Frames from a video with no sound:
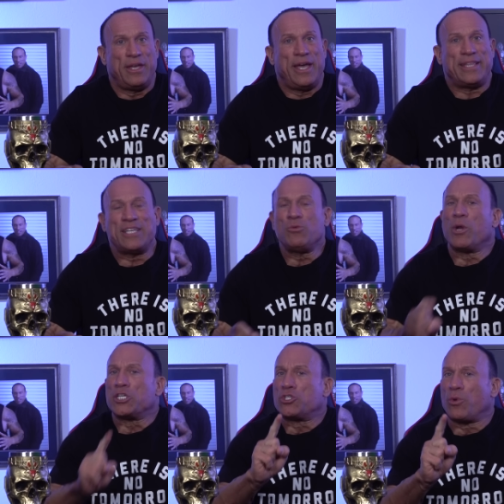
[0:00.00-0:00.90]
It doesn't
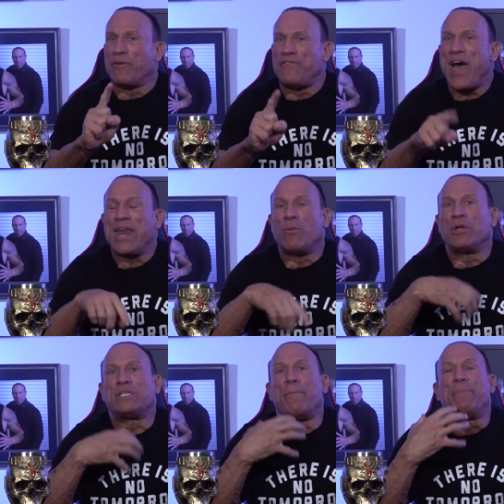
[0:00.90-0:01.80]
want to store fat, it
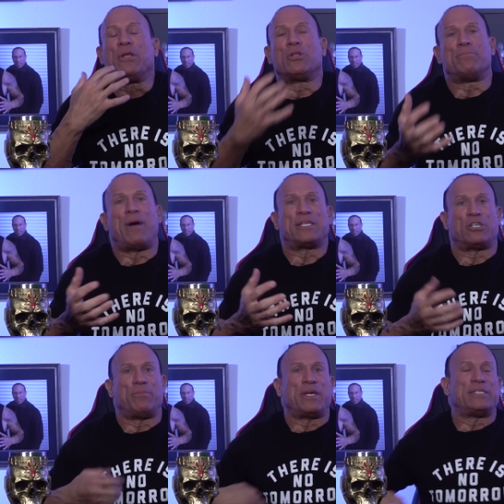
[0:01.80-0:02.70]
wants to build
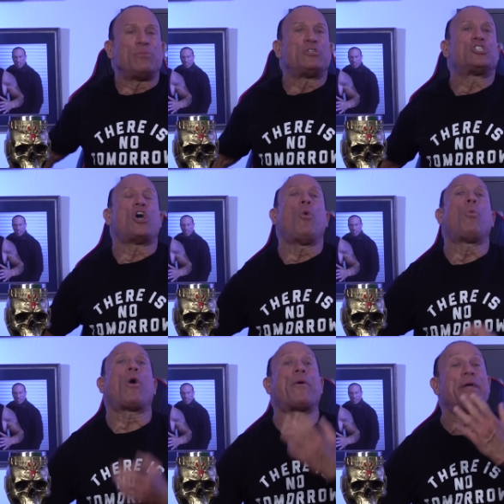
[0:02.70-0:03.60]
muscle because it was so
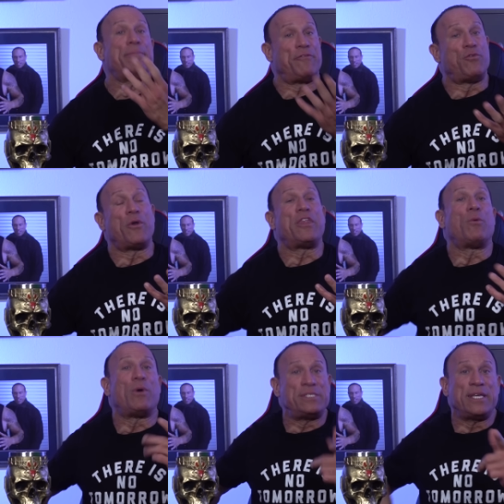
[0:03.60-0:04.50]
worried before that it
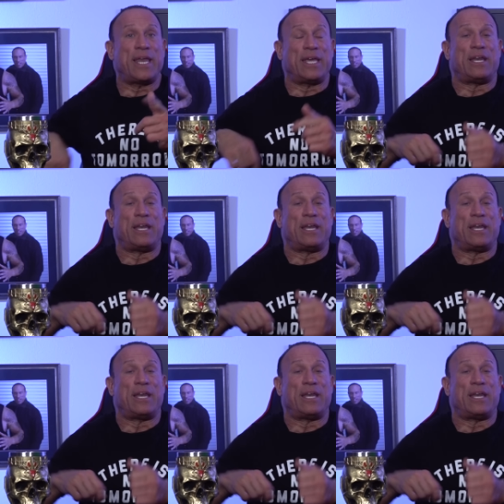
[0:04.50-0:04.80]
wasn't getting